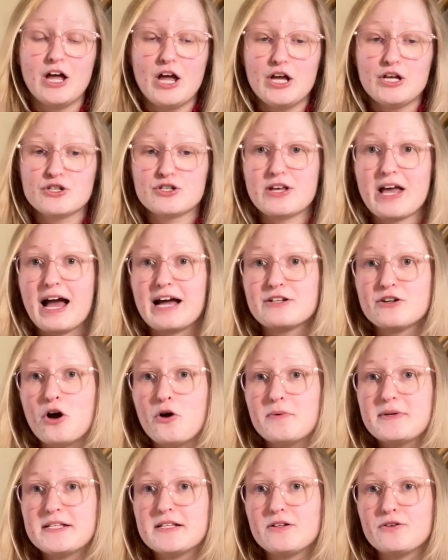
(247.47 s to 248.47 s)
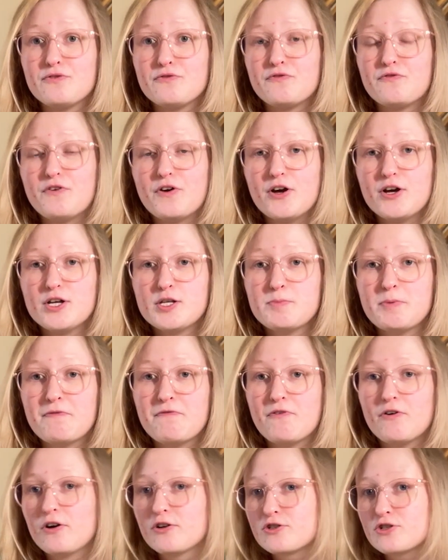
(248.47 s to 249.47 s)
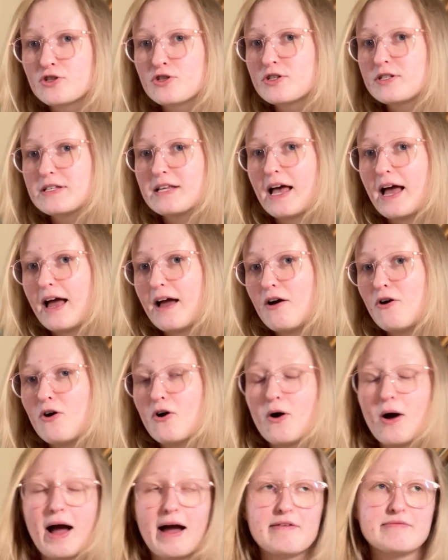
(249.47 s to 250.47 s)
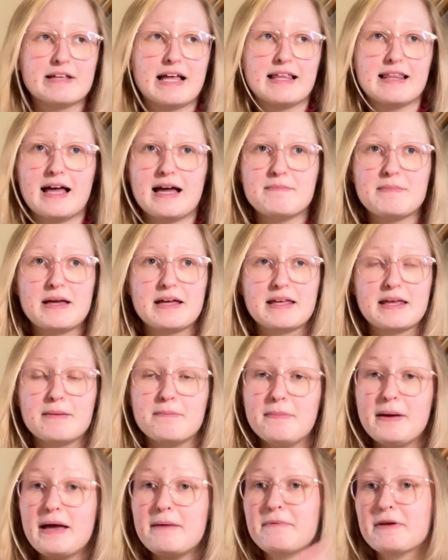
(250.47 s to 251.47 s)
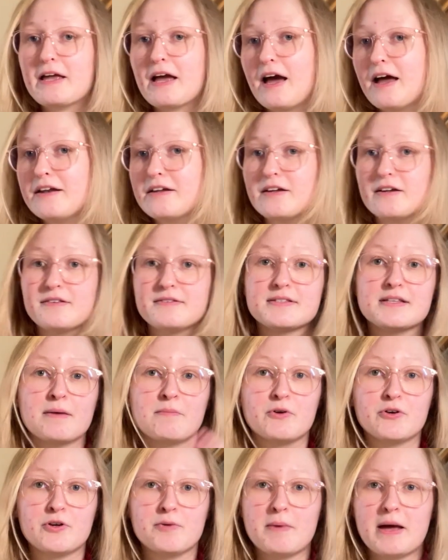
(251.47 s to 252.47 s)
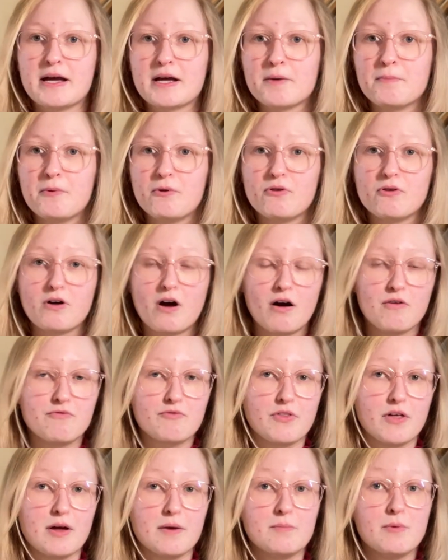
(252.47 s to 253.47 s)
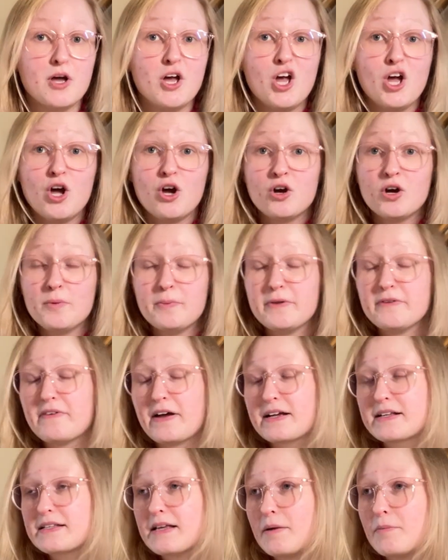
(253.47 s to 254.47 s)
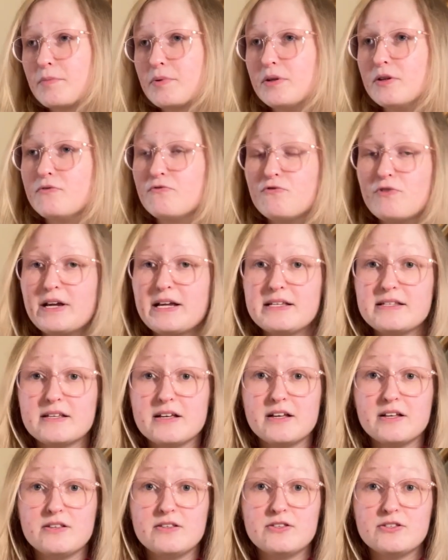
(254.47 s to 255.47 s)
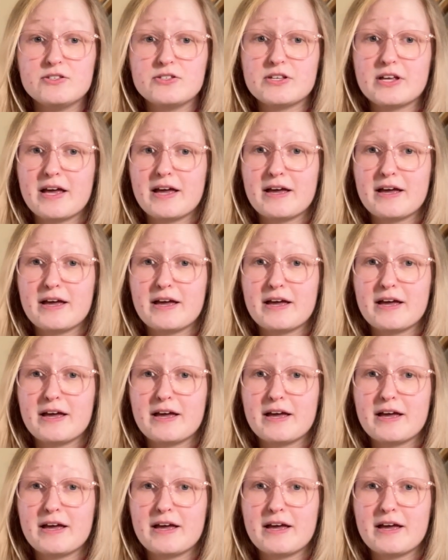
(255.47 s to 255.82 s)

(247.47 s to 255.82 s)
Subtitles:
So yeah, I'd always look first before just say, oh, I like making baby cardigans, I'm going to make a bulk of them. A couple of example of reasons.